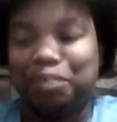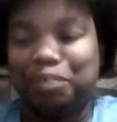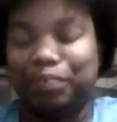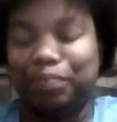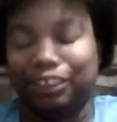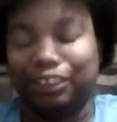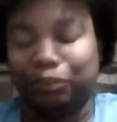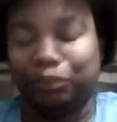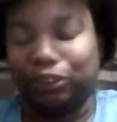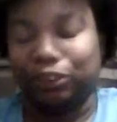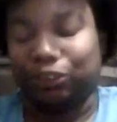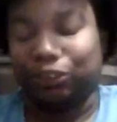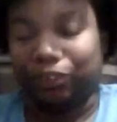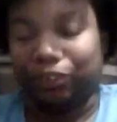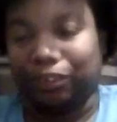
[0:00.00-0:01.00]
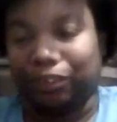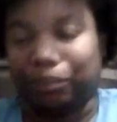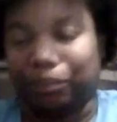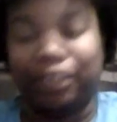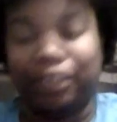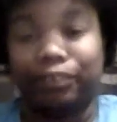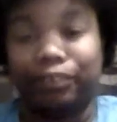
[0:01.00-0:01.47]
But she put the sword up.
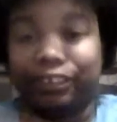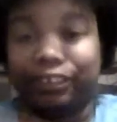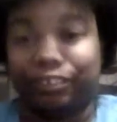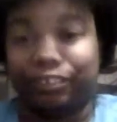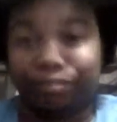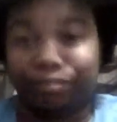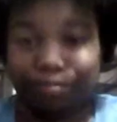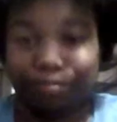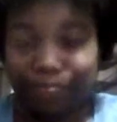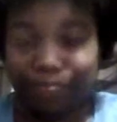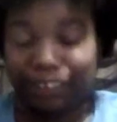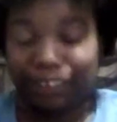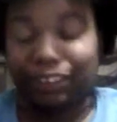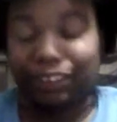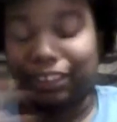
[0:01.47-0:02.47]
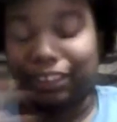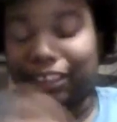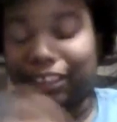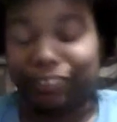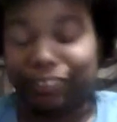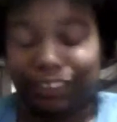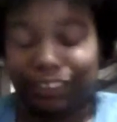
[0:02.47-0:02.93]
But anyways, like I said, the
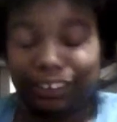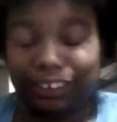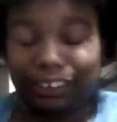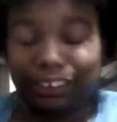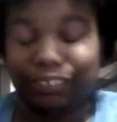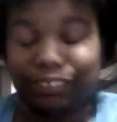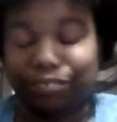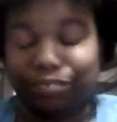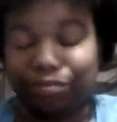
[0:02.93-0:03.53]
conversation